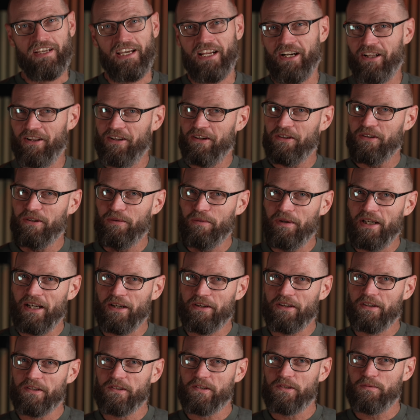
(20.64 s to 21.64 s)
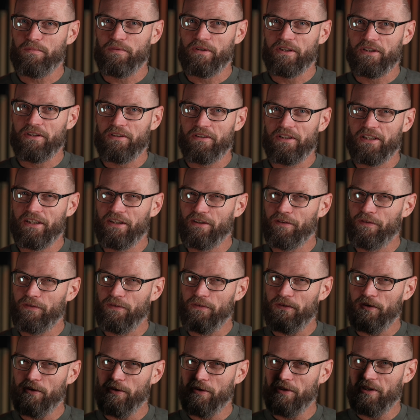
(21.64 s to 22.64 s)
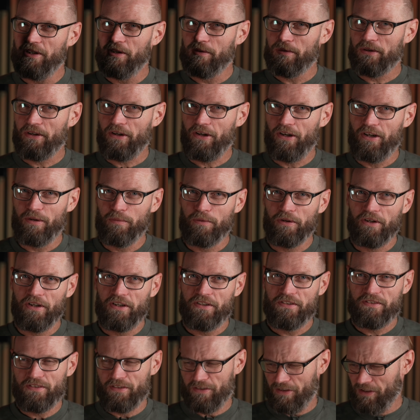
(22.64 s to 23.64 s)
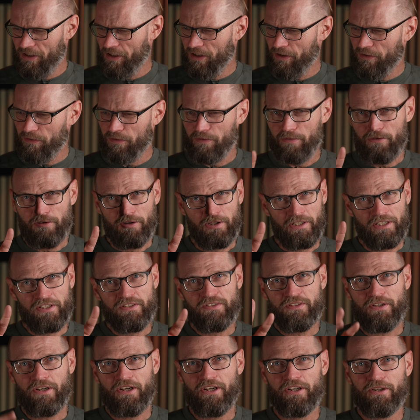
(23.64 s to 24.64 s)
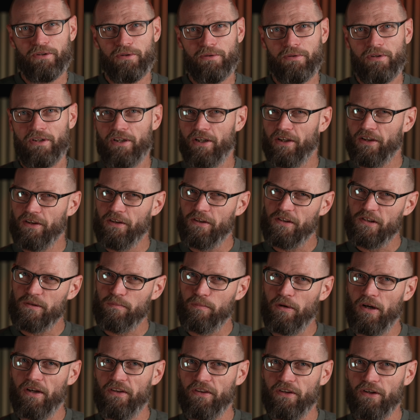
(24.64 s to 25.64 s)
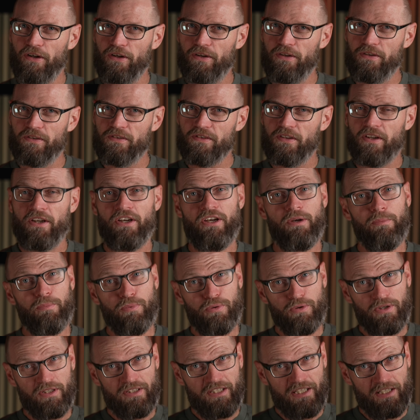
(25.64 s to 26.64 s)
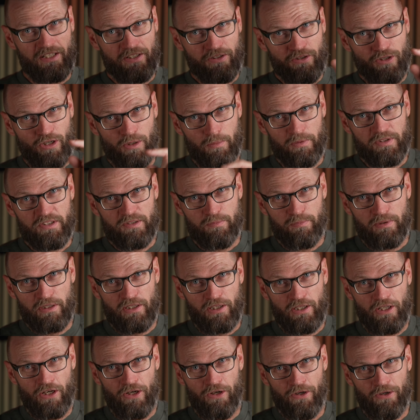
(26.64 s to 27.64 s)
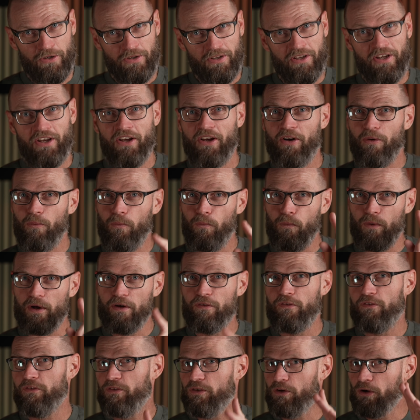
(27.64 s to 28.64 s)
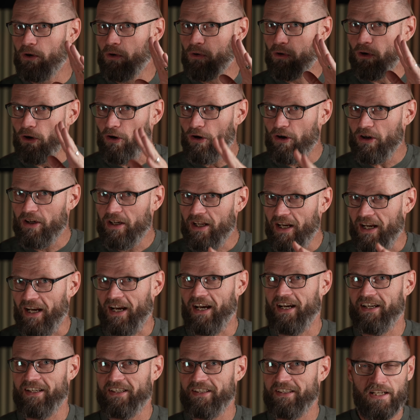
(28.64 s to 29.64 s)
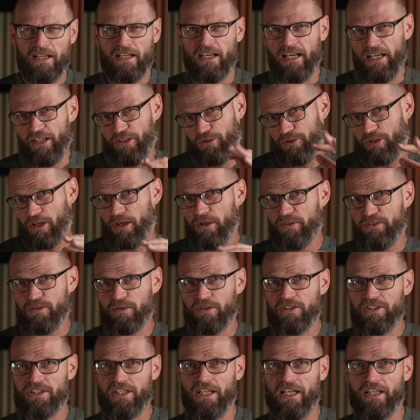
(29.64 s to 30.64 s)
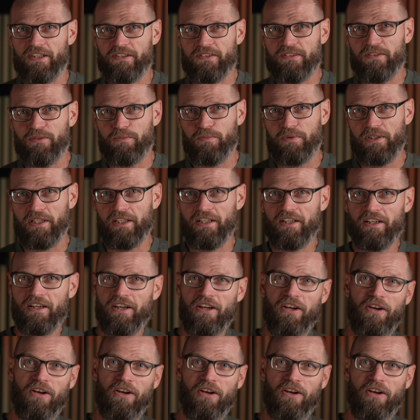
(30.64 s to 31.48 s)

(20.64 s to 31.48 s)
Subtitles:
And along the way, I'm going to sprinkle in a few little code words, 3 in total. You spot those, put it in the comments below with your own hack, and you're going to a chance to win